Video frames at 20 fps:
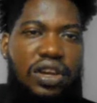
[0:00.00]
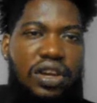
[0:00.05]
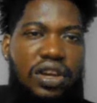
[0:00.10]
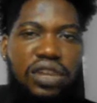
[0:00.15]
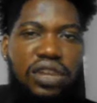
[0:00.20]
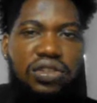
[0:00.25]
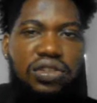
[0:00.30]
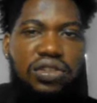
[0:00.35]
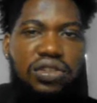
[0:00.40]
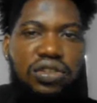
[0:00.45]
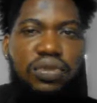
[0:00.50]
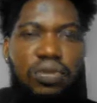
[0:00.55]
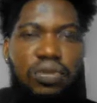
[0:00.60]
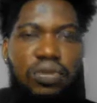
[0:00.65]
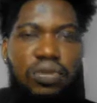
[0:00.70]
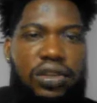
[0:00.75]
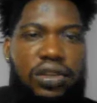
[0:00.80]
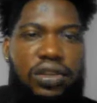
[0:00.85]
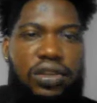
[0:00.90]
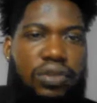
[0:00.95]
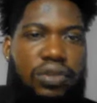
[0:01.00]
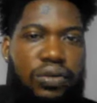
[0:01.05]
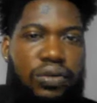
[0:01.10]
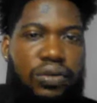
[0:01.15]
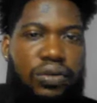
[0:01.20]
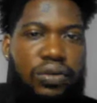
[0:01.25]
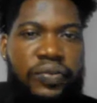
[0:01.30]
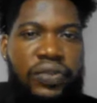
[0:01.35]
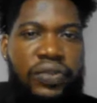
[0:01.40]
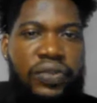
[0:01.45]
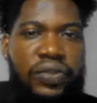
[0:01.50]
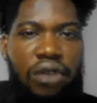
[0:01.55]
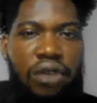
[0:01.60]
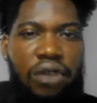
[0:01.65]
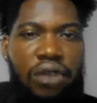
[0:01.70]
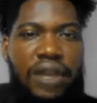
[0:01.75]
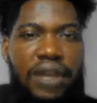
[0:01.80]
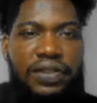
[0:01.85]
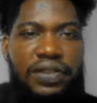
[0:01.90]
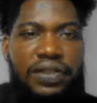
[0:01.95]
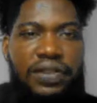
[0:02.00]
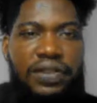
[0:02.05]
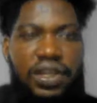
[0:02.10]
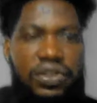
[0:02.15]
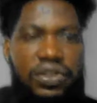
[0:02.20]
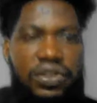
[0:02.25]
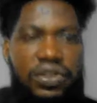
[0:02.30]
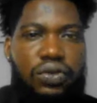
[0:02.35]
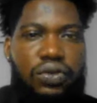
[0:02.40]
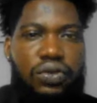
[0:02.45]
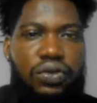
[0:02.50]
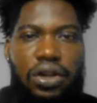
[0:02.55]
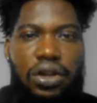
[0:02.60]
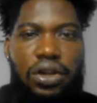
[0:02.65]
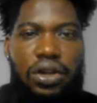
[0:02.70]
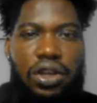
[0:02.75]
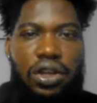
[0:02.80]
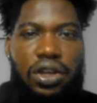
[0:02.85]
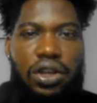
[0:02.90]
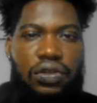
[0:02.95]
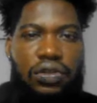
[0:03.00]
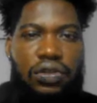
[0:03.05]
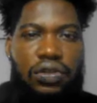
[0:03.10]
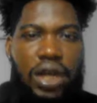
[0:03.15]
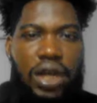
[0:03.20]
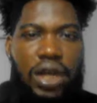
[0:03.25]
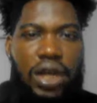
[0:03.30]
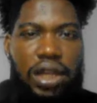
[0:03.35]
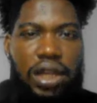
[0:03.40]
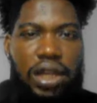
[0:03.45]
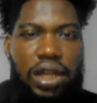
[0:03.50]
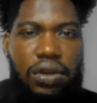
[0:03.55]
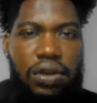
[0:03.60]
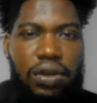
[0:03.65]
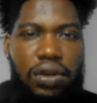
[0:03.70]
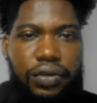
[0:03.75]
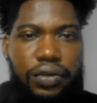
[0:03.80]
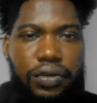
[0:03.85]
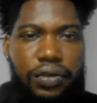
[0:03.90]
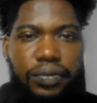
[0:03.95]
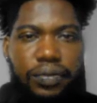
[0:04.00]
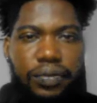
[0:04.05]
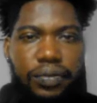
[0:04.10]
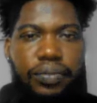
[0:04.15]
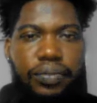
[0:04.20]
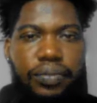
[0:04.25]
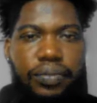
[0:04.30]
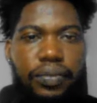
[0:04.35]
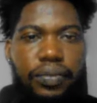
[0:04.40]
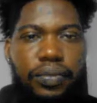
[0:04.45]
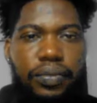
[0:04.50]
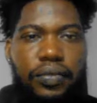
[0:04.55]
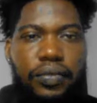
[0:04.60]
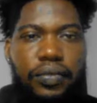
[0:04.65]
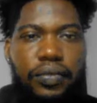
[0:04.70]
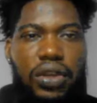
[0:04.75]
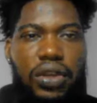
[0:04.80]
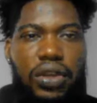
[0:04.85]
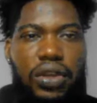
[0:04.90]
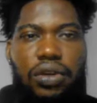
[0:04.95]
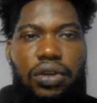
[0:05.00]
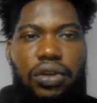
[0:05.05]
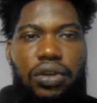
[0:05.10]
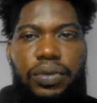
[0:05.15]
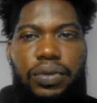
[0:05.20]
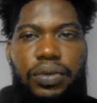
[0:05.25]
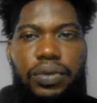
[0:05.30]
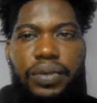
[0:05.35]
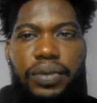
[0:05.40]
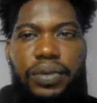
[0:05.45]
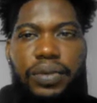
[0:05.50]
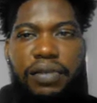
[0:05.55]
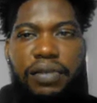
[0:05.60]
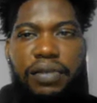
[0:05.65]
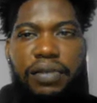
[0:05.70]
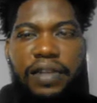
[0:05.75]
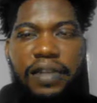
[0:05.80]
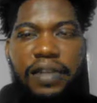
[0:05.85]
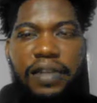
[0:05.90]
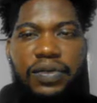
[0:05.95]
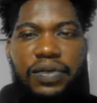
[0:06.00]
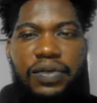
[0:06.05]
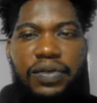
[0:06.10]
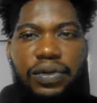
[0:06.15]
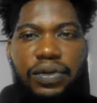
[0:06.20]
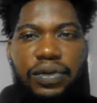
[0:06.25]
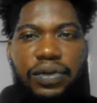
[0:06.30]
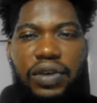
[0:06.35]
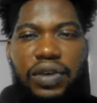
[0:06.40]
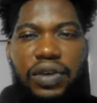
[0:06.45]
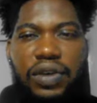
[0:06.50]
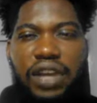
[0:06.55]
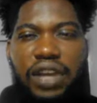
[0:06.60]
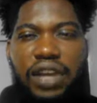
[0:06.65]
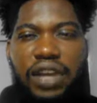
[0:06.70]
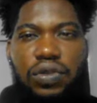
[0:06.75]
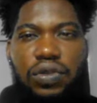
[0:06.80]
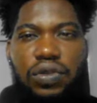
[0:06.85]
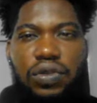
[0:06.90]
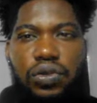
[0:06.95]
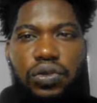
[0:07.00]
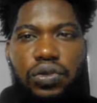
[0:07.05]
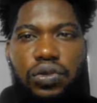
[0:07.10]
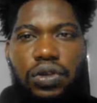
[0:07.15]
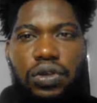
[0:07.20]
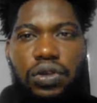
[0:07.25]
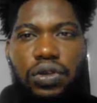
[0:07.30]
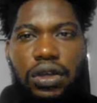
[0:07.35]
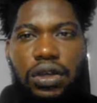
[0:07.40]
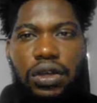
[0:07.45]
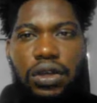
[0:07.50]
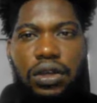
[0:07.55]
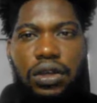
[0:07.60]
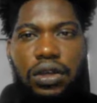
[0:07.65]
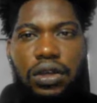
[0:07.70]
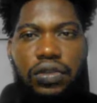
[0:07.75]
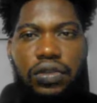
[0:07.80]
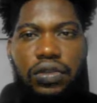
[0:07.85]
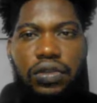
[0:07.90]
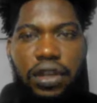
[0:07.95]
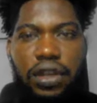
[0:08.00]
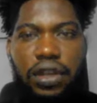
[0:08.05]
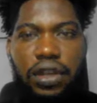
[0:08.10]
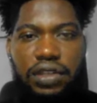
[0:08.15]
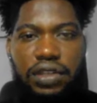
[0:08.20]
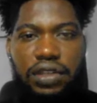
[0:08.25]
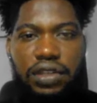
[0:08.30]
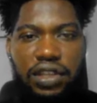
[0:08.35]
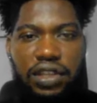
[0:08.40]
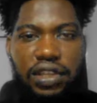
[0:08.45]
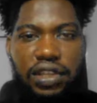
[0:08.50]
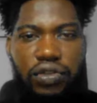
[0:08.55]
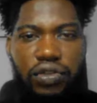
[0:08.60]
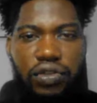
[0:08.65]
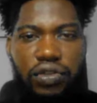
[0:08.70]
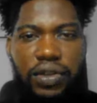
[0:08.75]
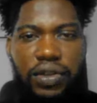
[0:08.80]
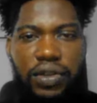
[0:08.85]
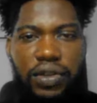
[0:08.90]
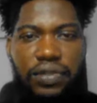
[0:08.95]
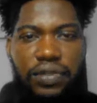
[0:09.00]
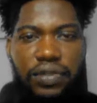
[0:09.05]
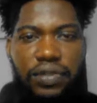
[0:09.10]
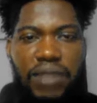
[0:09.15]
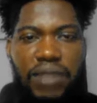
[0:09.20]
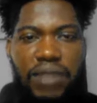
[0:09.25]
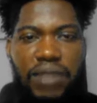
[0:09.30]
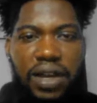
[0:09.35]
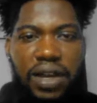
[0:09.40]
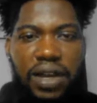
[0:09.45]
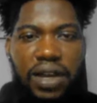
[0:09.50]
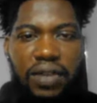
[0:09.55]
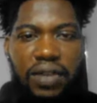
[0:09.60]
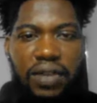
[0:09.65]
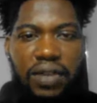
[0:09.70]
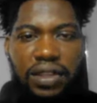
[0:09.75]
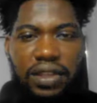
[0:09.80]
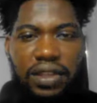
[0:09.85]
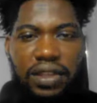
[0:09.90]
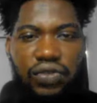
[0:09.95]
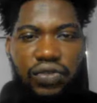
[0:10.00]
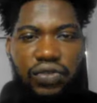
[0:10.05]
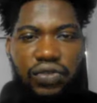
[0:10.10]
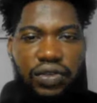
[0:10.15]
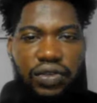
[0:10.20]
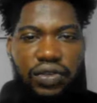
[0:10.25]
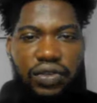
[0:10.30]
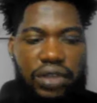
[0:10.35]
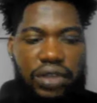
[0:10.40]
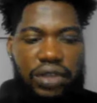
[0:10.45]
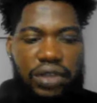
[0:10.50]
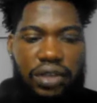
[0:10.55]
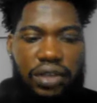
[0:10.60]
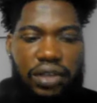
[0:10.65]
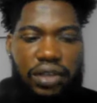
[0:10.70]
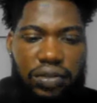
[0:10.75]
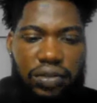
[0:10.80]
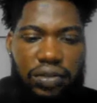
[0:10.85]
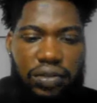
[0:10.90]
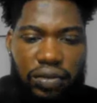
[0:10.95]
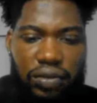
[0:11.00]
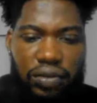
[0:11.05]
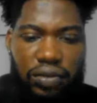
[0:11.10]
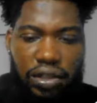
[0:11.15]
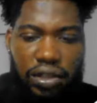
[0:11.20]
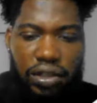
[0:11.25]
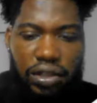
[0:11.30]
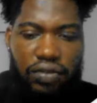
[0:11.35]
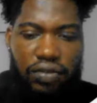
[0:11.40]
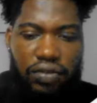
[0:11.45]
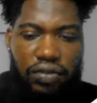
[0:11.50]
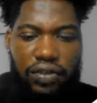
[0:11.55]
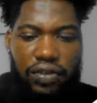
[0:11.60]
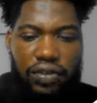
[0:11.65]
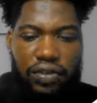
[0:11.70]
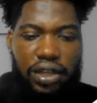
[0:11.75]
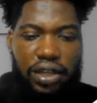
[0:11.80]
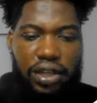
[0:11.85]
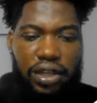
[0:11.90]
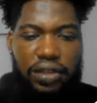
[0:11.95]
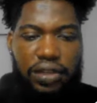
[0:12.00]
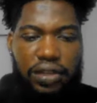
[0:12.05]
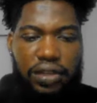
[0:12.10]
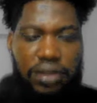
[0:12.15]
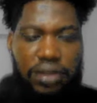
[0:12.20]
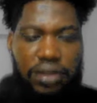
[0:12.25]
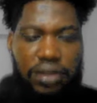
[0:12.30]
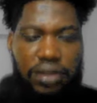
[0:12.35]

subdomain. So I hope that is understood. So I'll click on the POP admin. So I like to load. So you can see it has come here. So remember our details we used here. So details we used here is